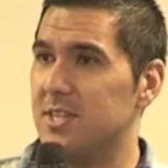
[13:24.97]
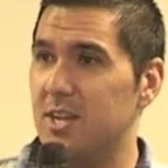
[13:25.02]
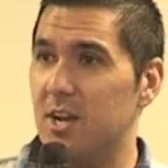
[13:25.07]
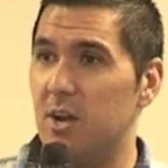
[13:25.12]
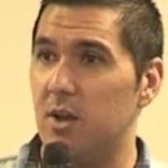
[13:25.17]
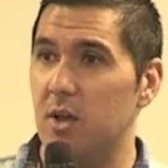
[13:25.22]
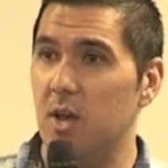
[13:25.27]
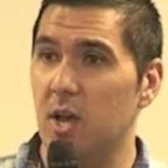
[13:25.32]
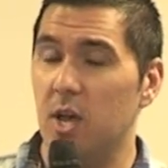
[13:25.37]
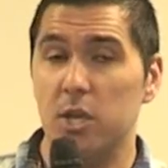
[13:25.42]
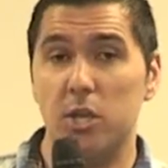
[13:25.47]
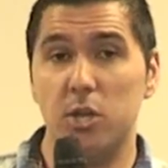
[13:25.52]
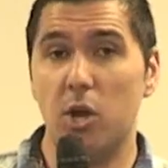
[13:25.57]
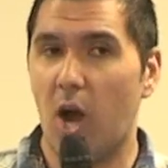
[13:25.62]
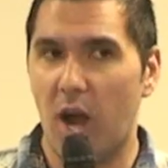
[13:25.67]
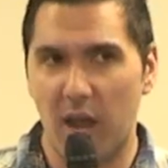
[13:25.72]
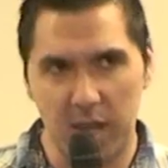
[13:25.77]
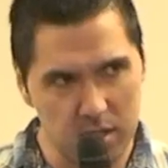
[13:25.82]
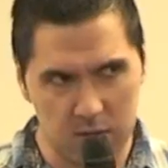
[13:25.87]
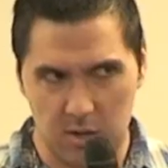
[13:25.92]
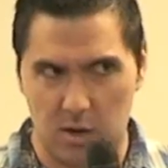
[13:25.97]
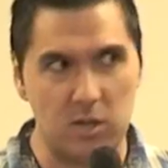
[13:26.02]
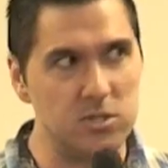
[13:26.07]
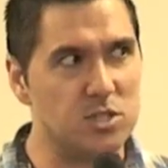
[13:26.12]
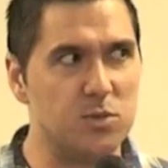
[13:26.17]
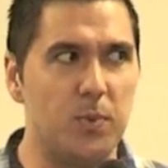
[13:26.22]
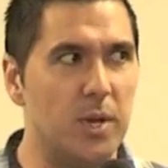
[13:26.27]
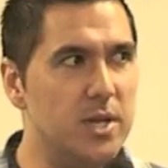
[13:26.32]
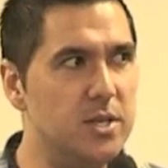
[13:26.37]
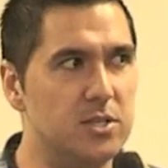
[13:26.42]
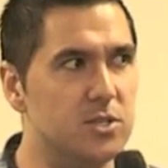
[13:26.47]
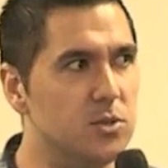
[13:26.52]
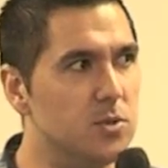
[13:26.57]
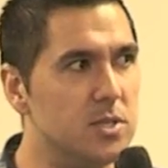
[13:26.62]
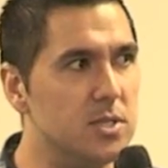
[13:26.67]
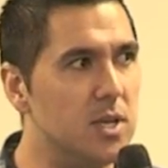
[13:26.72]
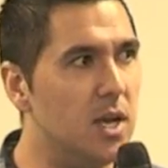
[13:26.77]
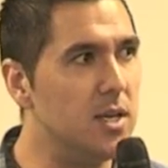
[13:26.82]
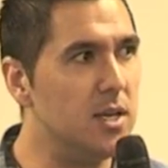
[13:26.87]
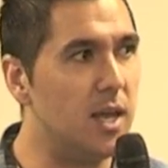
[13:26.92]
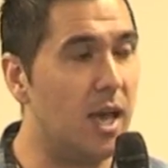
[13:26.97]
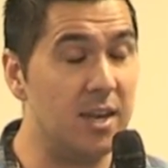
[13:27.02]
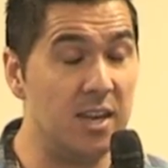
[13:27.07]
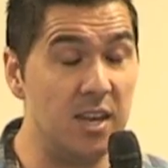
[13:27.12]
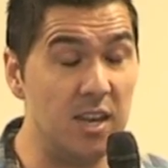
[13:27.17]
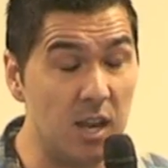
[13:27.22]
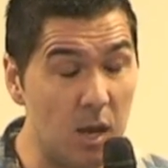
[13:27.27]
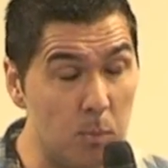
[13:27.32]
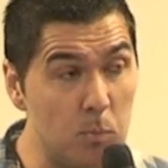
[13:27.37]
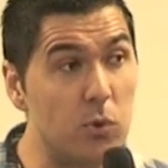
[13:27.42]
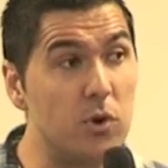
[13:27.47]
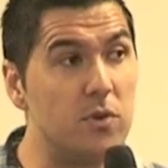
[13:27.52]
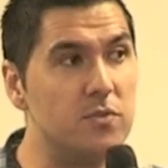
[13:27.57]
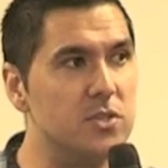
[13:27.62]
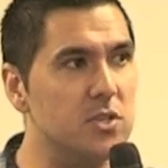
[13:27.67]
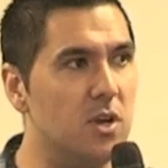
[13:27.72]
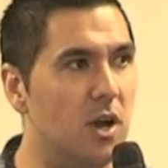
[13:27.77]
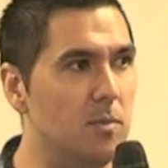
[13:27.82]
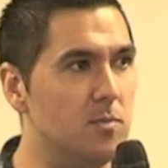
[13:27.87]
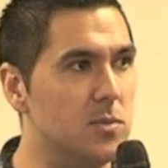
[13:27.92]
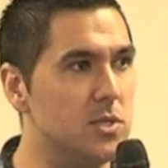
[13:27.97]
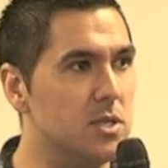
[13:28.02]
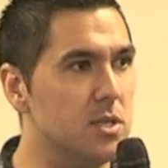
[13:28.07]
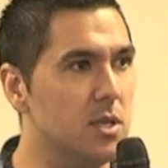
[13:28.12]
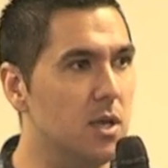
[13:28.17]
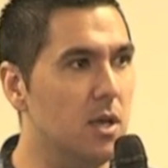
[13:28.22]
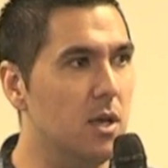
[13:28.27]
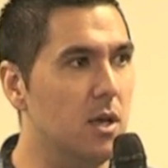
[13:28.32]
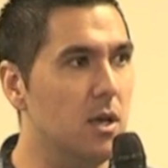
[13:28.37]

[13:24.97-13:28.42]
And I contemplated suicide a number of times.